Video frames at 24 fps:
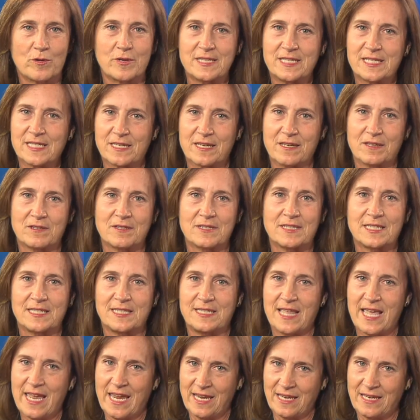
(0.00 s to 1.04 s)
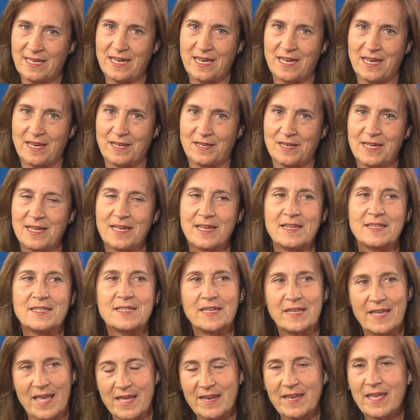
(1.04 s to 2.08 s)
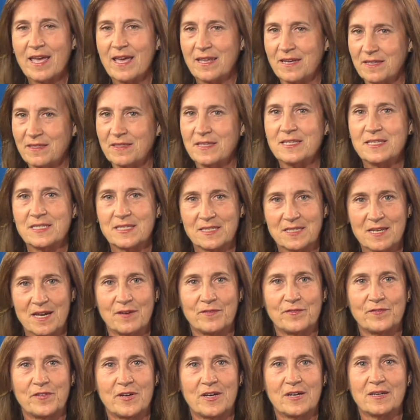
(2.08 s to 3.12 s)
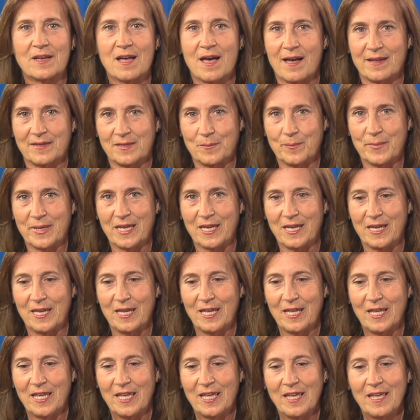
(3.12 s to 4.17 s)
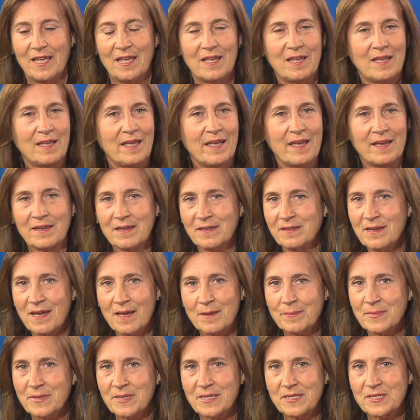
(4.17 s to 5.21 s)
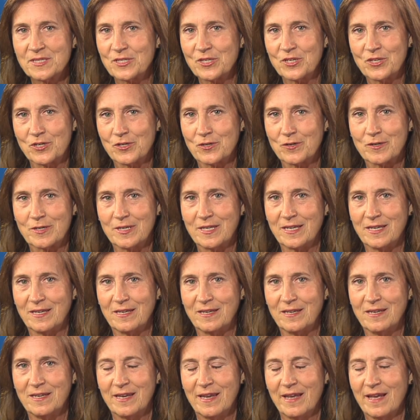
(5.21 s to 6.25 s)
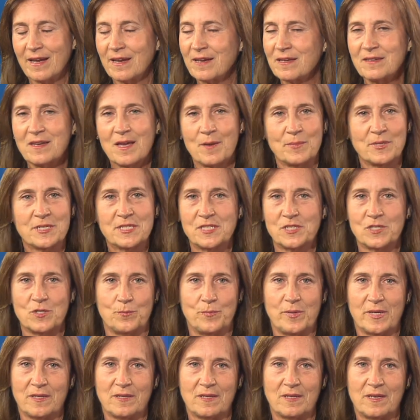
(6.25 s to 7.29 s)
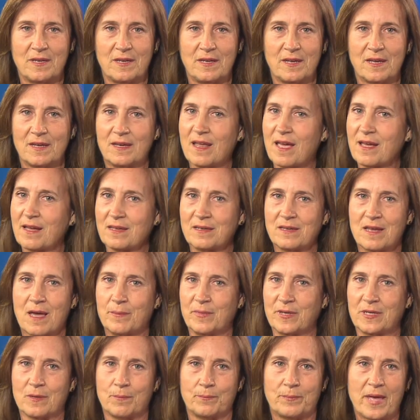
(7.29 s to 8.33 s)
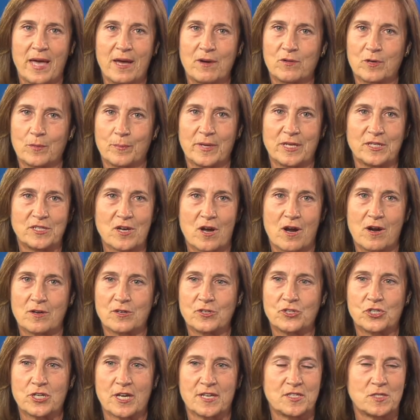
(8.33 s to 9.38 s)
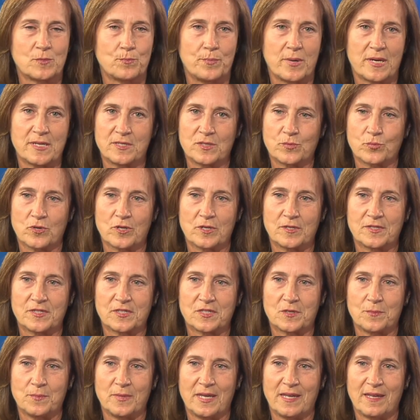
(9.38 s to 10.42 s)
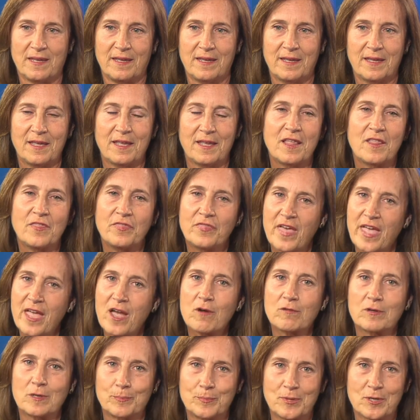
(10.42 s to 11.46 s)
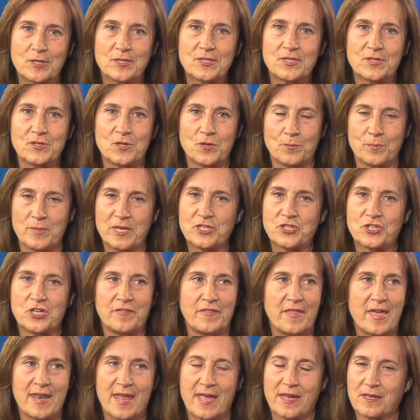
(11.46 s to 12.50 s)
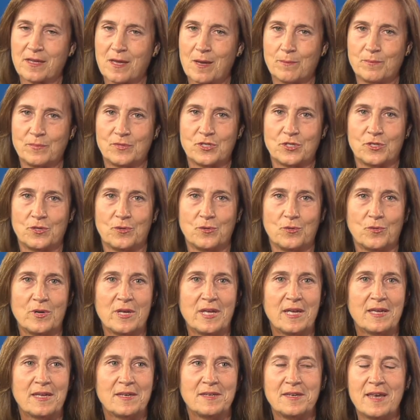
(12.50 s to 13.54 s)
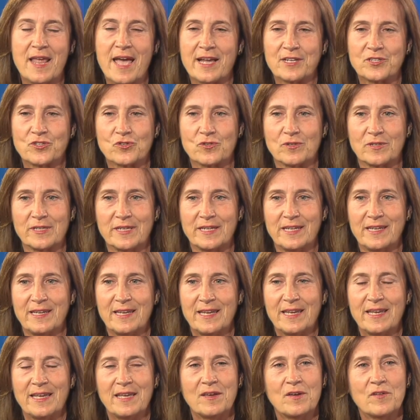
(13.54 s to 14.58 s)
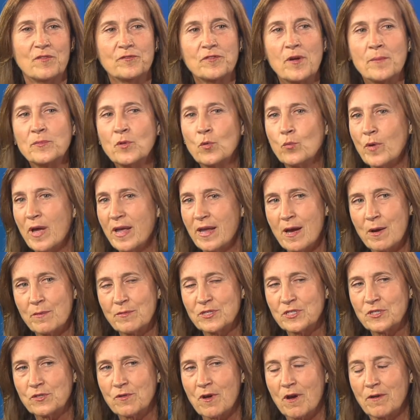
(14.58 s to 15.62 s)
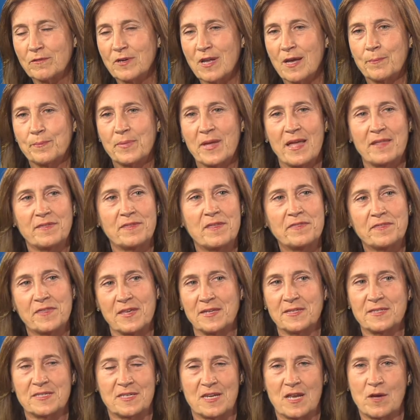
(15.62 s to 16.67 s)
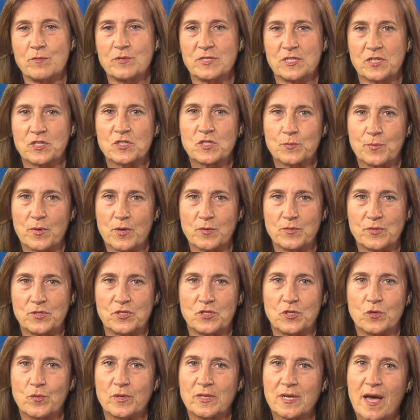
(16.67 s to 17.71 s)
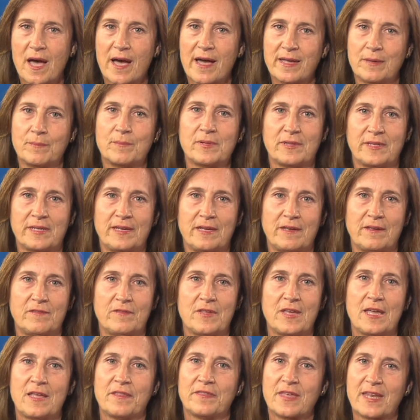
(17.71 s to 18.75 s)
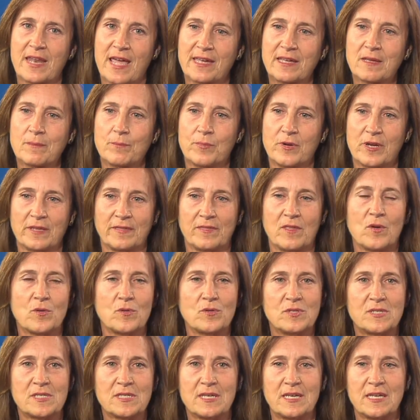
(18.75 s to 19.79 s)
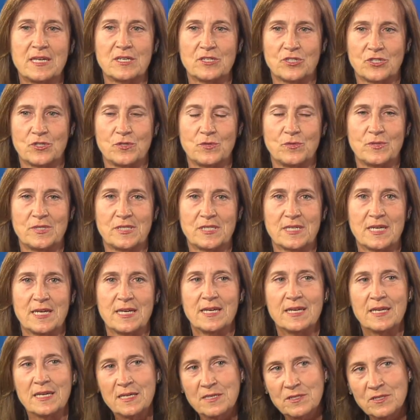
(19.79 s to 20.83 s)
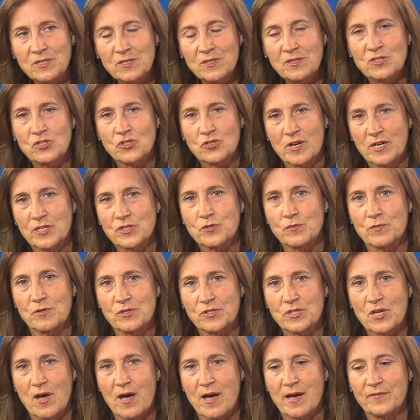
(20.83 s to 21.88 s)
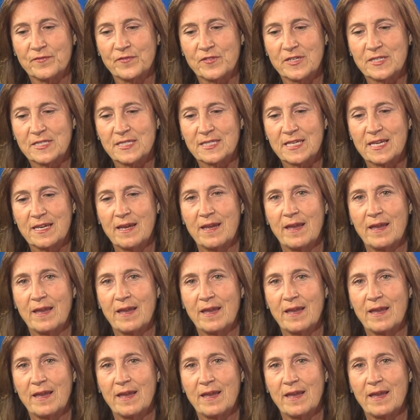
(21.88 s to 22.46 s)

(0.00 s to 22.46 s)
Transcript: and skills they need to get ahead in this tough economy. Economic security, economic stability, and economic empowerment aren't just buzzwords to me. They are a personal mission that I come to naturally from the way I was grown up and the things that I was exposed to. And I believe that I can bring those issues into the treasurer's office